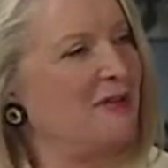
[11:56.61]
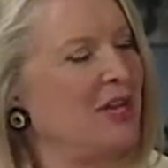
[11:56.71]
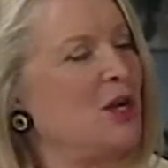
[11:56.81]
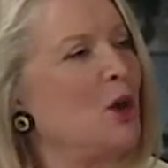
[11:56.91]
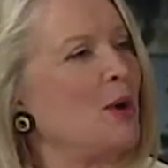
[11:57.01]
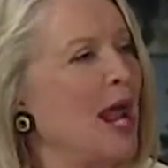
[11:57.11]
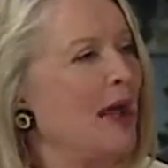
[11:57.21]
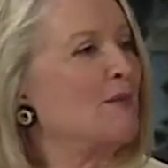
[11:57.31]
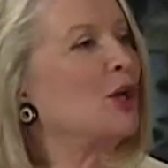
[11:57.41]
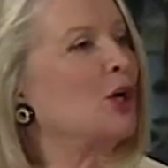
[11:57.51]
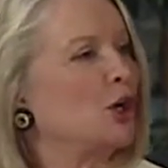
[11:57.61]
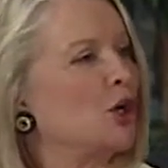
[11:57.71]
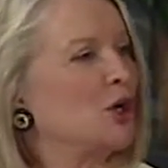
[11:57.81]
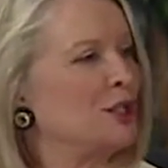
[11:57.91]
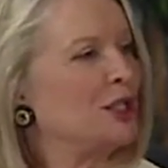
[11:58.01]
They don't have the
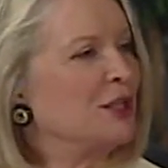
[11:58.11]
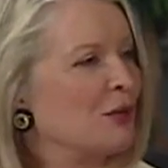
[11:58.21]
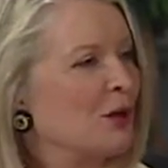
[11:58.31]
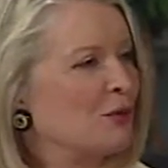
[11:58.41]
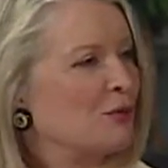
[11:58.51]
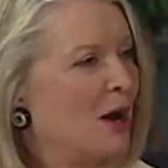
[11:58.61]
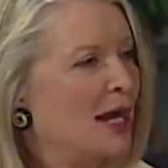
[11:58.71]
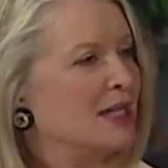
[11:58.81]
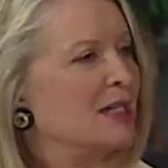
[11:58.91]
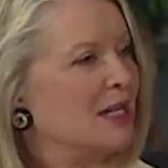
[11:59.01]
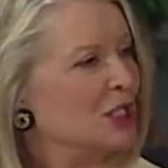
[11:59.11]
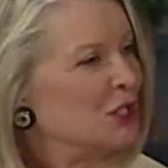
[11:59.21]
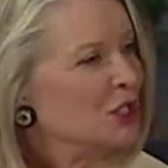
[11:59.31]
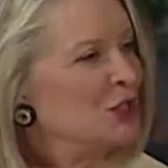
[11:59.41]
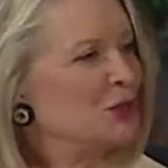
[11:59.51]
courage in their own right
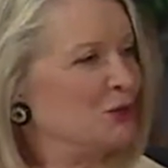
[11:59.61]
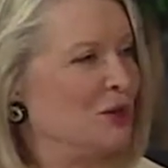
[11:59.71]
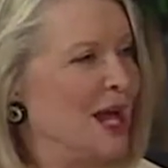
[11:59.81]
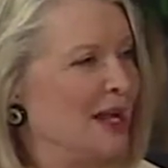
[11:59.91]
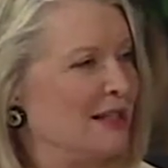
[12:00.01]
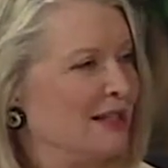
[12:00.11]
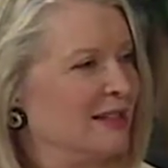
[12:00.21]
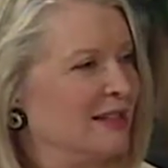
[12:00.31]
to do that.